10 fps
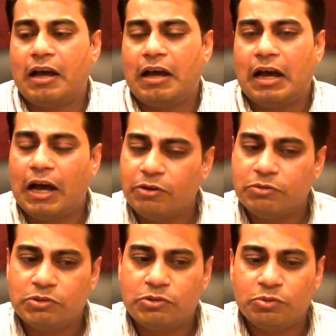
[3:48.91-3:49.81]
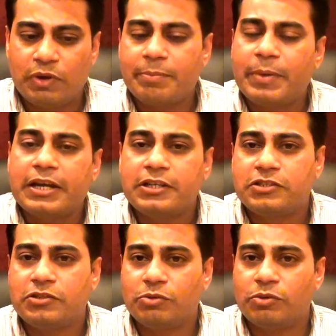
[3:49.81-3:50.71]
how do I
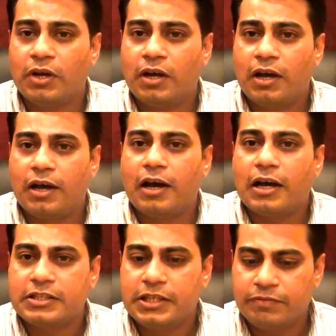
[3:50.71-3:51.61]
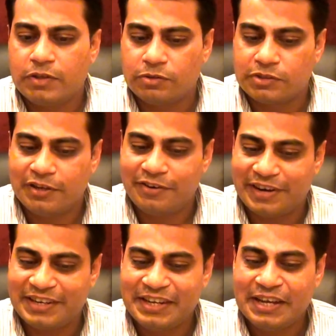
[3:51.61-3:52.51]
manage to achieve those,
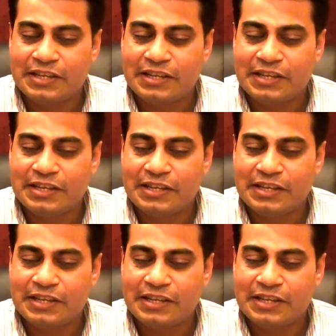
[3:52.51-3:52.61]
right?